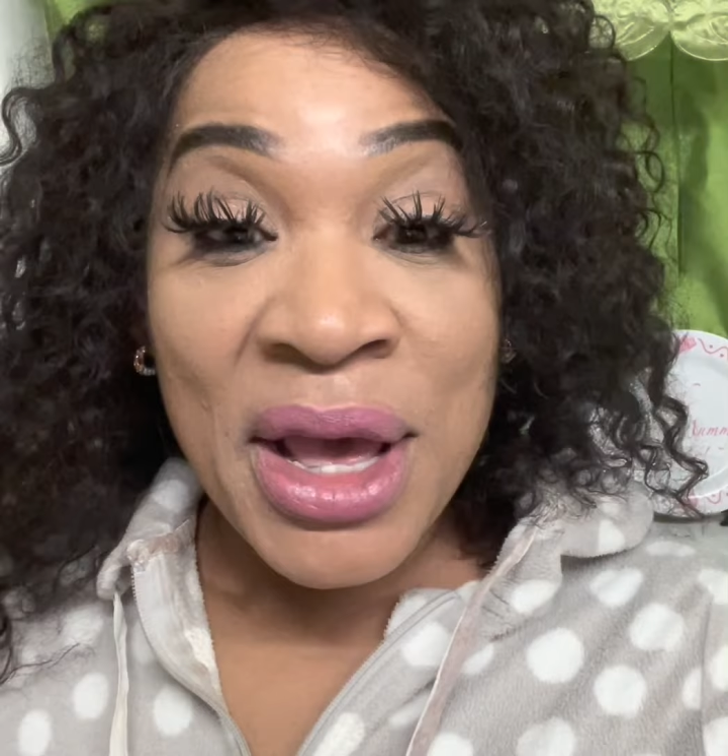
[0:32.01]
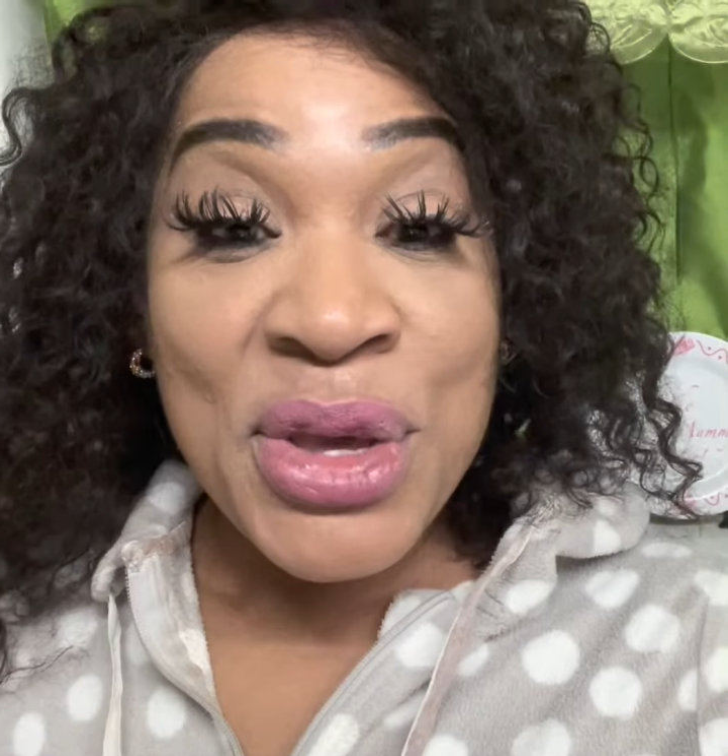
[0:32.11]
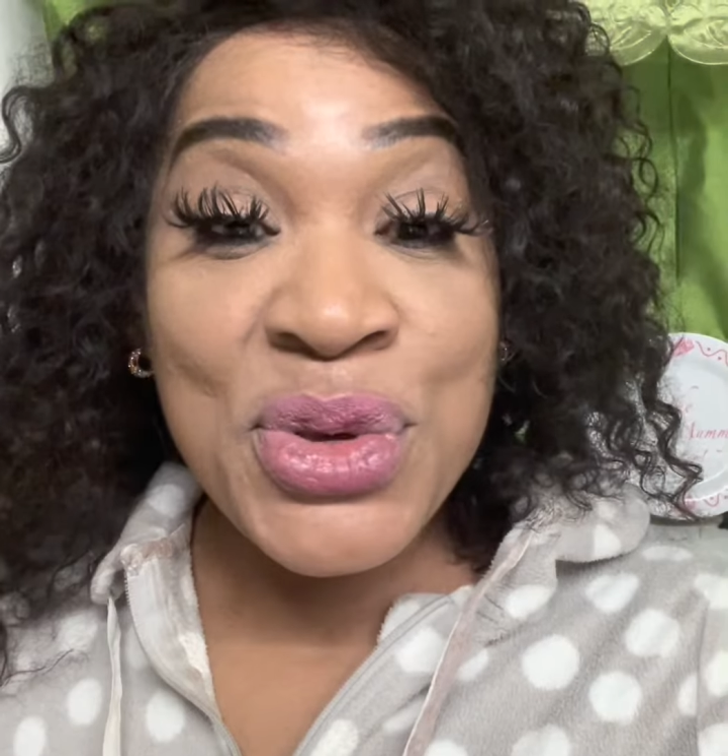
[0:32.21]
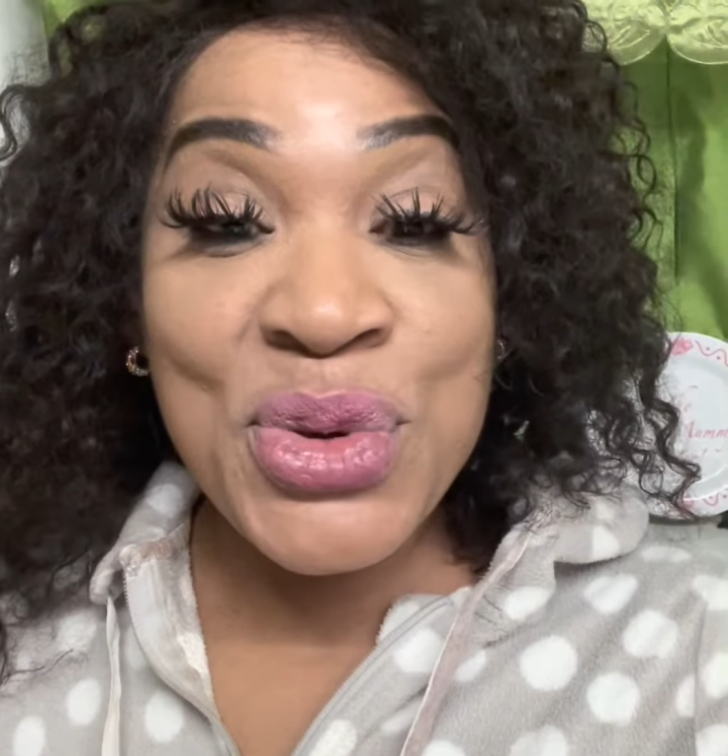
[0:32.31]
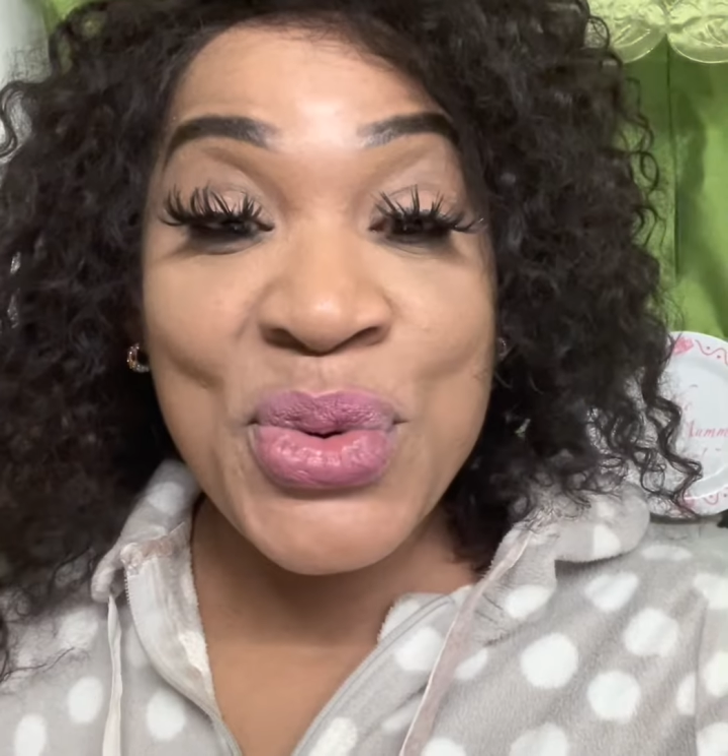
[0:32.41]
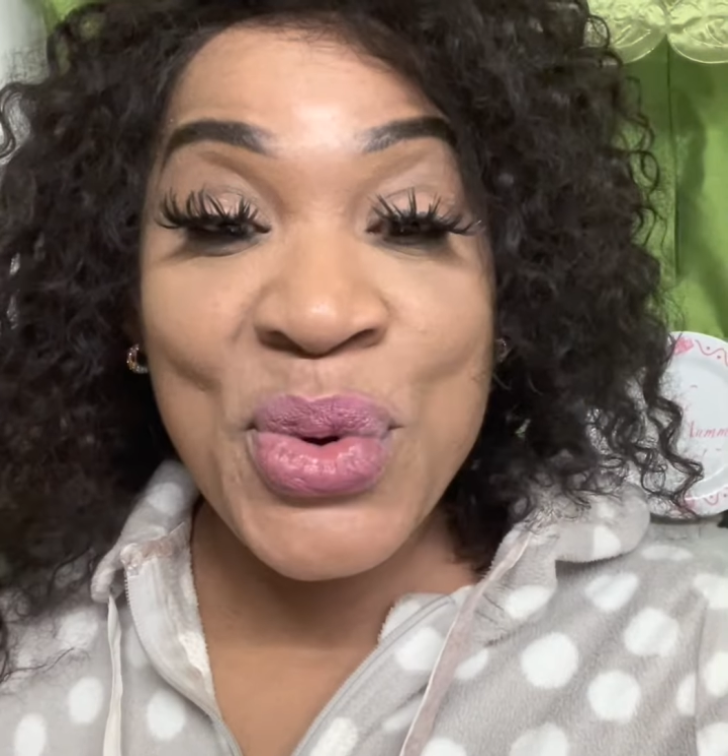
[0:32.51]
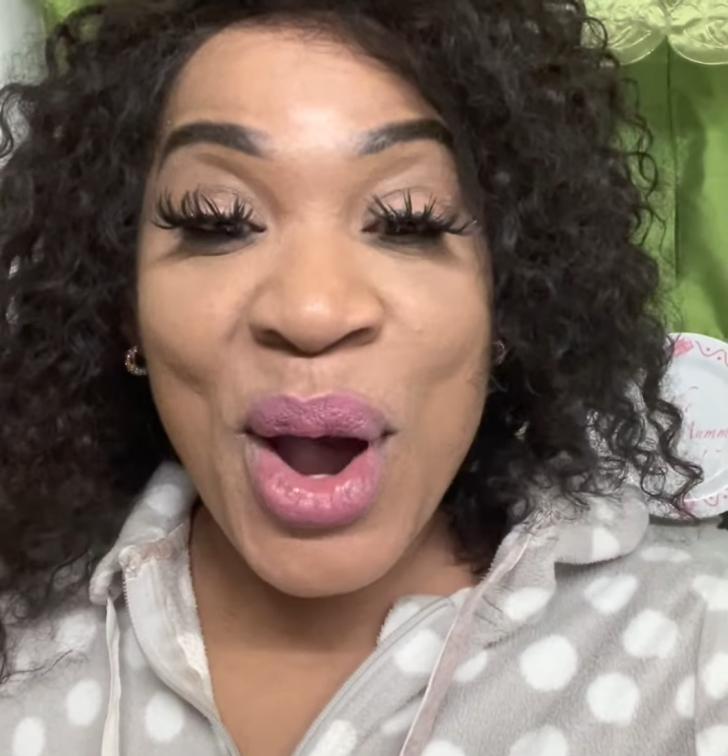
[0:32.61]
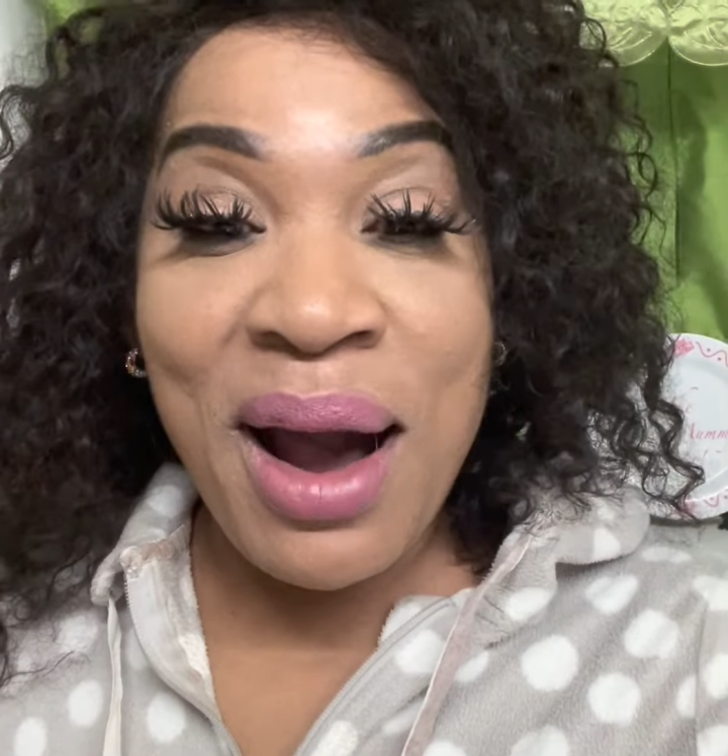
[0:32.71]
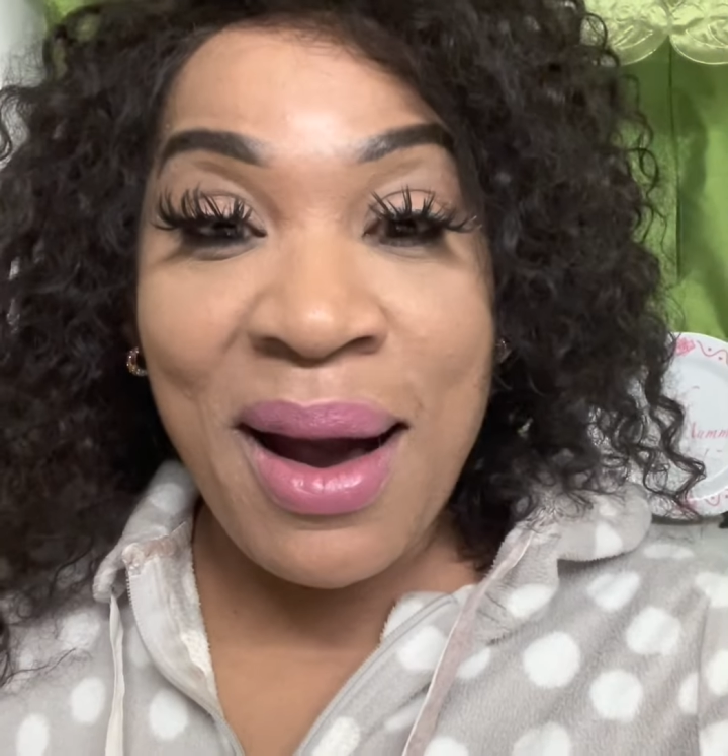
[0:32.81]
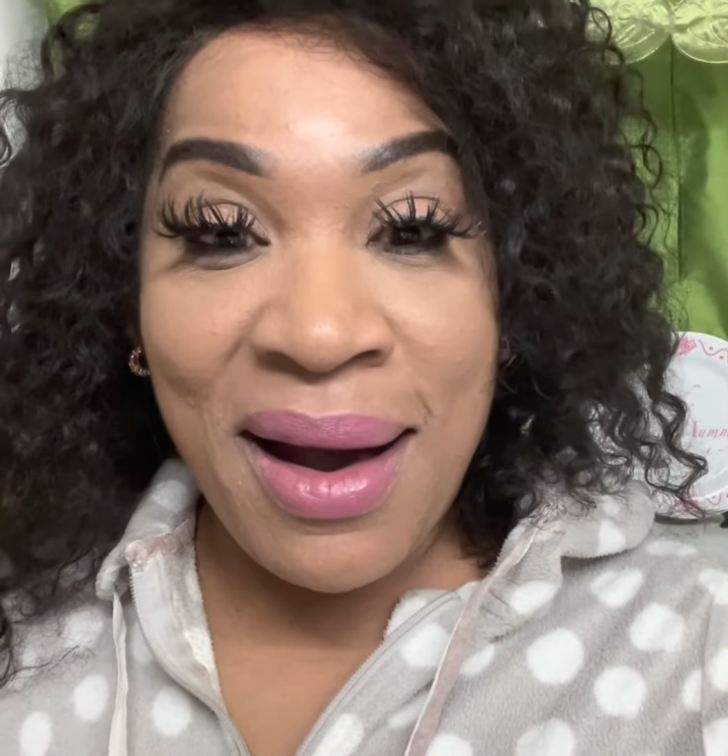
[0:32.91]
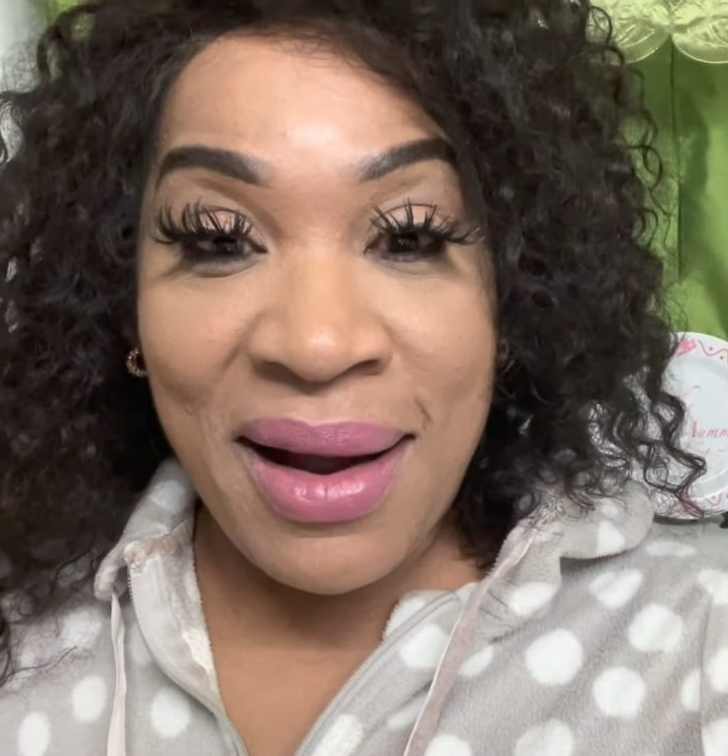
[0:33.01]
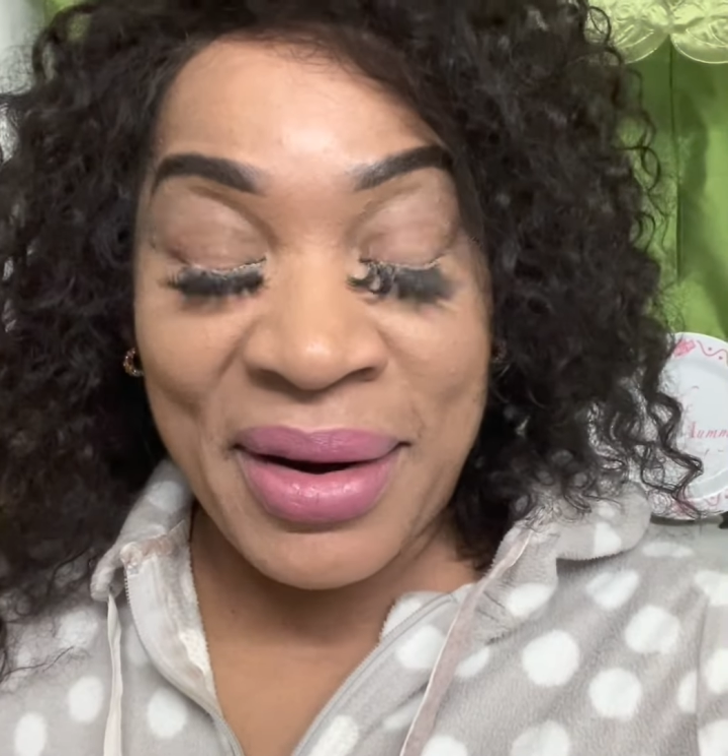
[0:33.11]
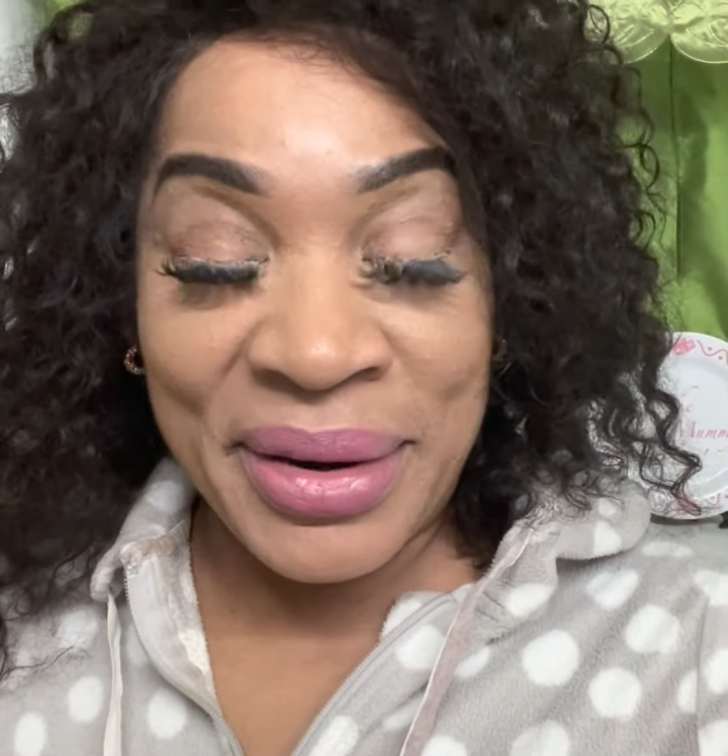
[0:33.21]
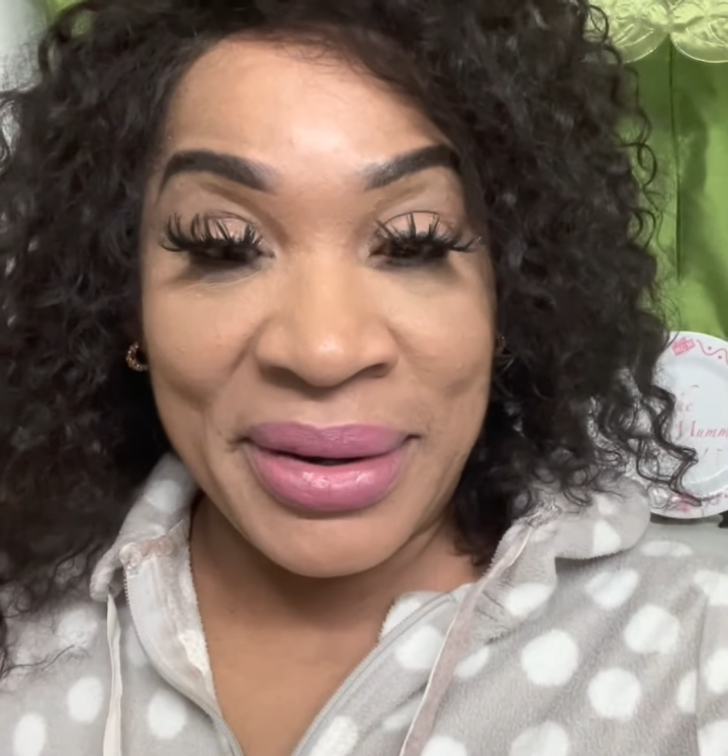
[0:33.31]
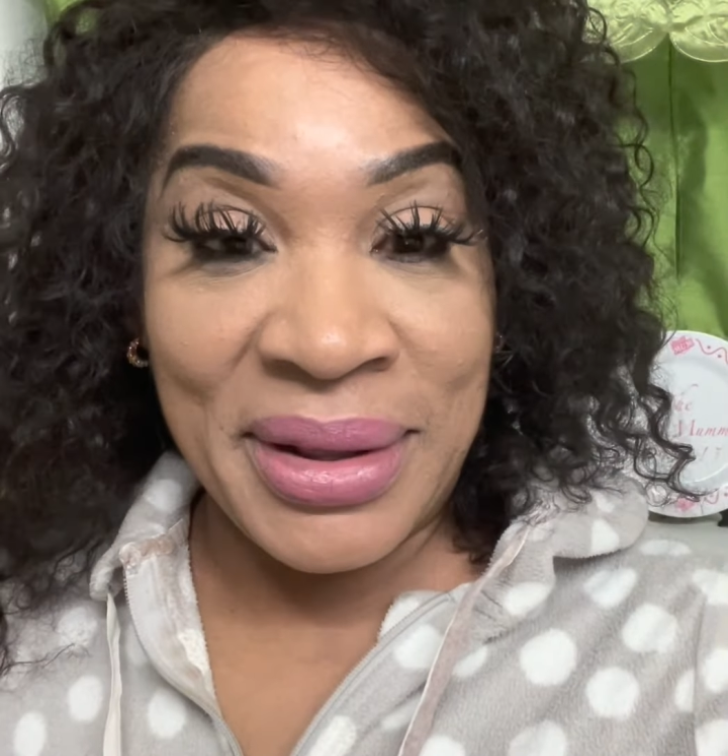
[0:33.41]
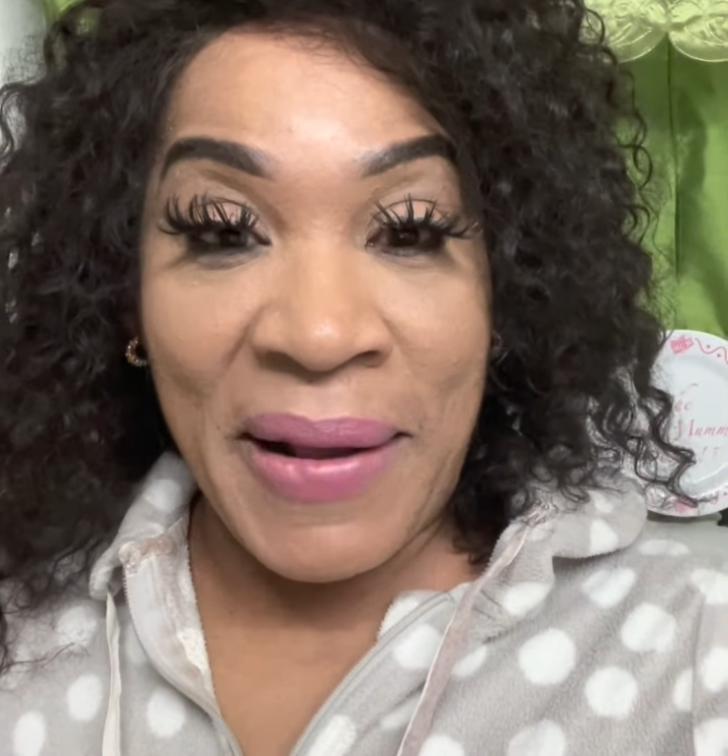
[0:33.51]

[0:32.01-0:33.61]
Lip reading: You are